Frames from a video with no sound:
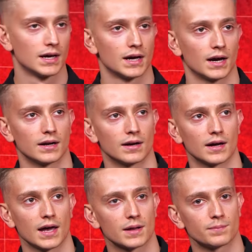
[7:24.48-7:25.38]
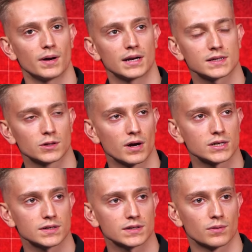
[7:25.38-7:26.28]
And I had many
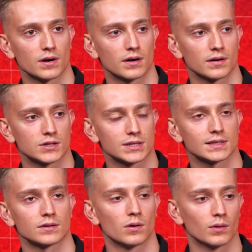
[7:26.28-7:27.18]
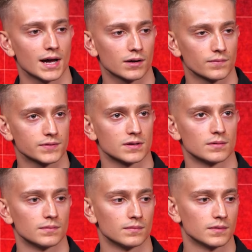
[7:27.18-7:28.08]
situations where just, lack of
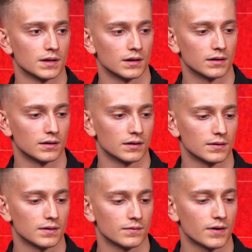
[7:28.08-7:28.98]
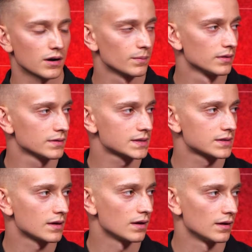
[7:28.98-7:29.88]
some
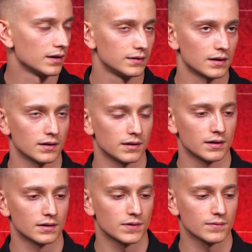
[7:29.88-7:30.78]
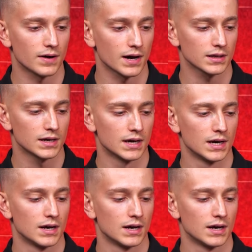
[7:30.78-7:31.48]
variables in the env file